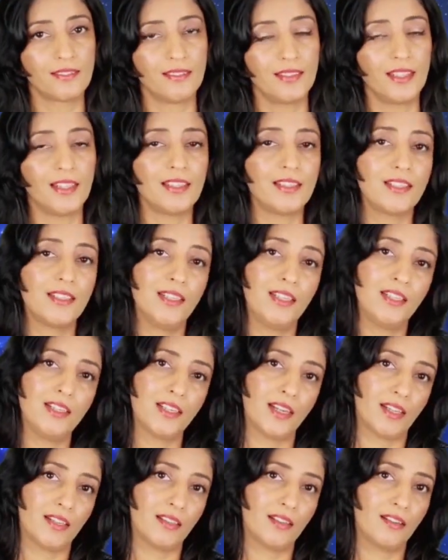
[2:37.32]
in
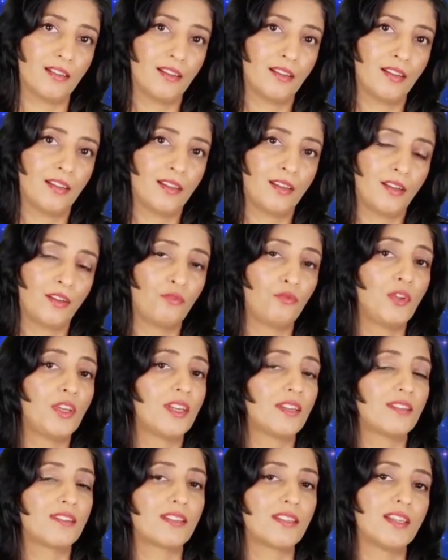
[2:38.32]
D10, we
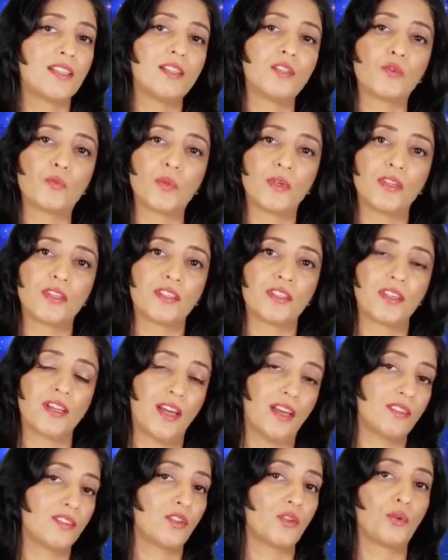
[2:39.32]
can say this person
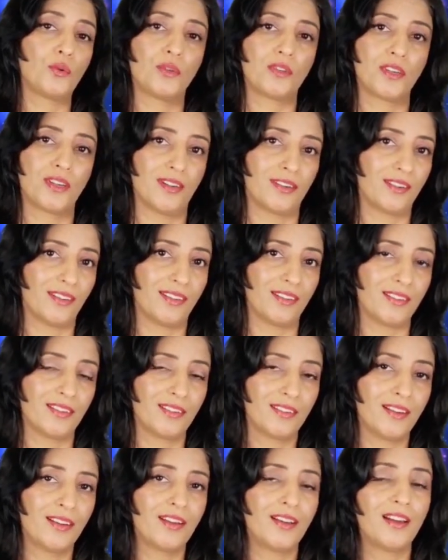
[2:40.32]
has a good career.
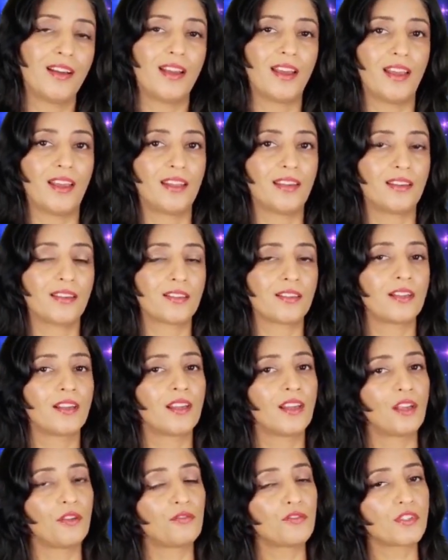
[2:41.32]
And
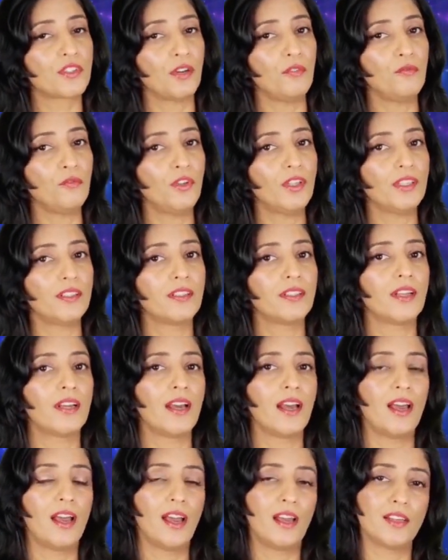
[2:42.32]
if someone
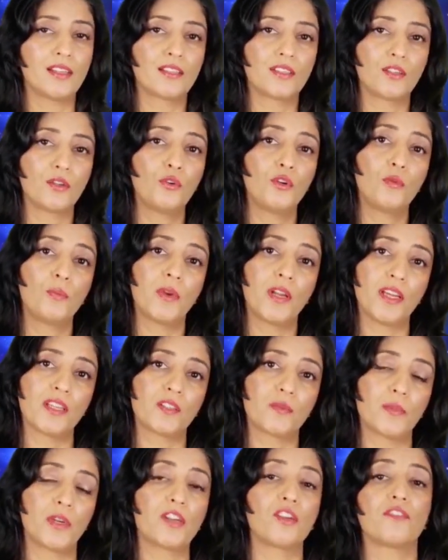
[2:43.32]
has good
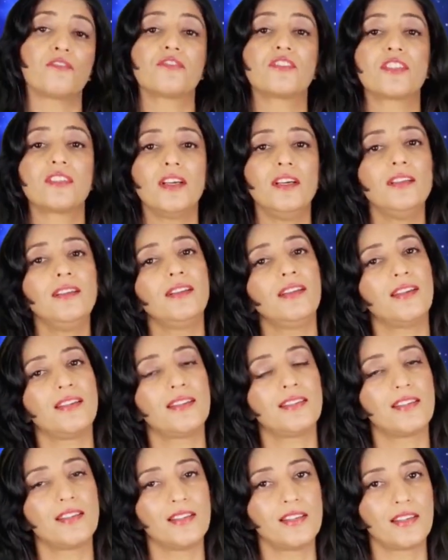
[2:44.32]
placement of Sun
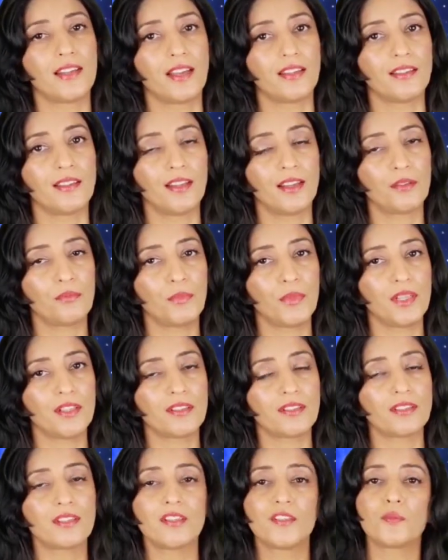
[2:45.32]
in D10, that
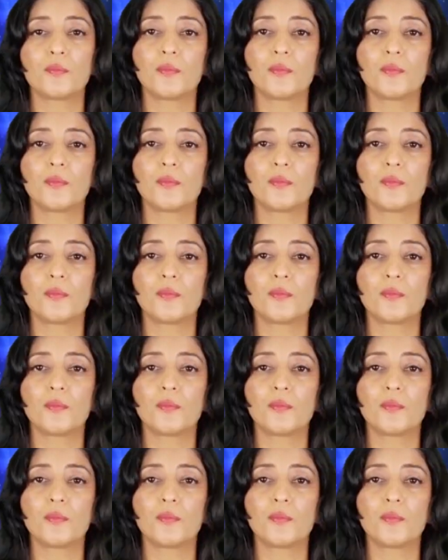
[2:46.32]
means this